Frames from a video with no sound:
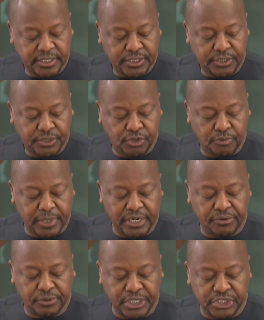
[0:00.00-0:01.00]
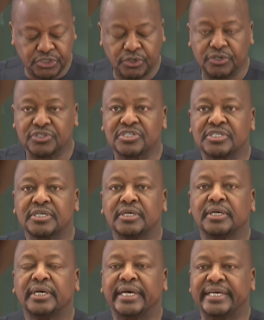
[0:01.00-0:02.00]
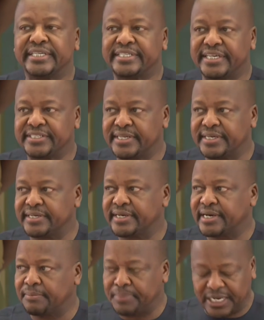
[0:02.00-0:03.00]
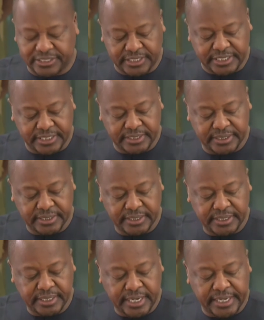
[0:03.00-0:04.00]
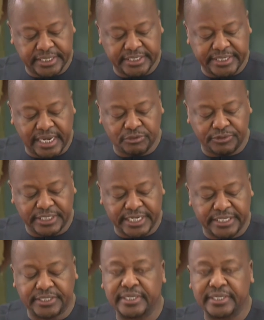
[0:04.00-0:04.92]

human resource, and testing capacity. And in terms of the testing